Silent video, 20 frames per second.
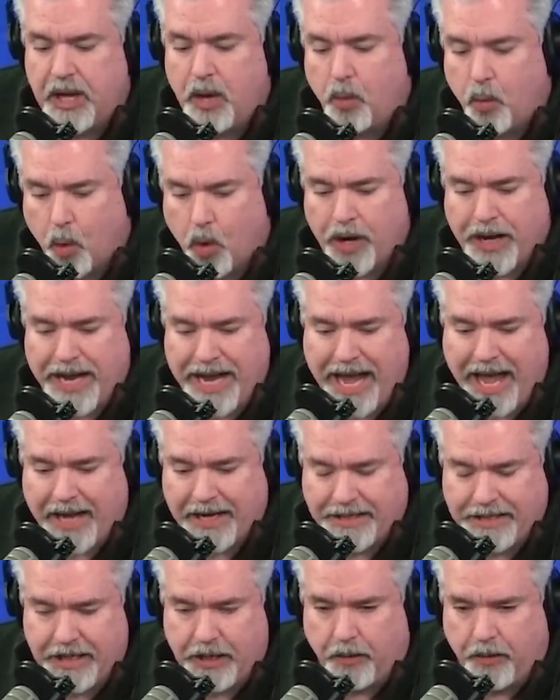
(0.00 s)
working out a
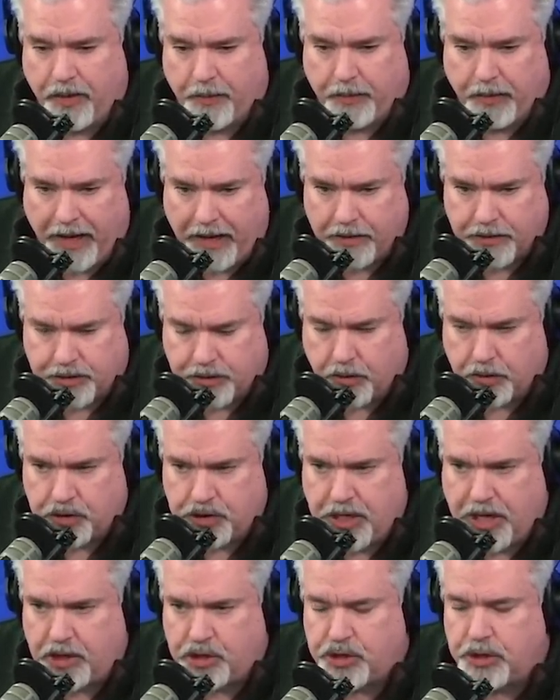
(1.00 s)
deal with the Players
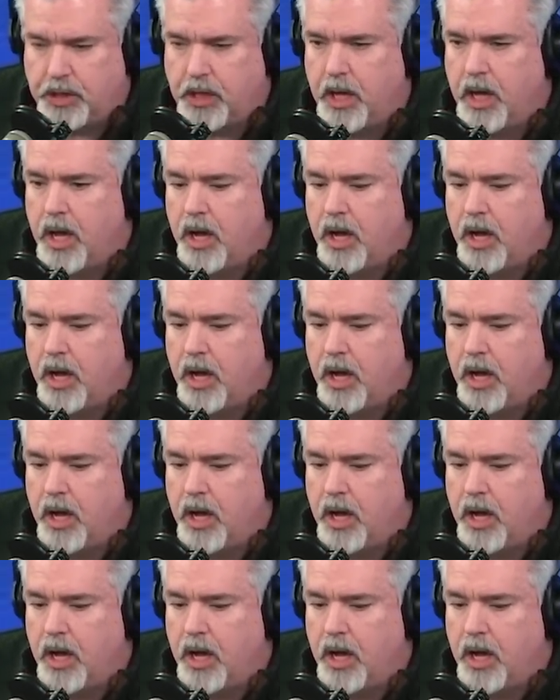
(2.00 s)
Association,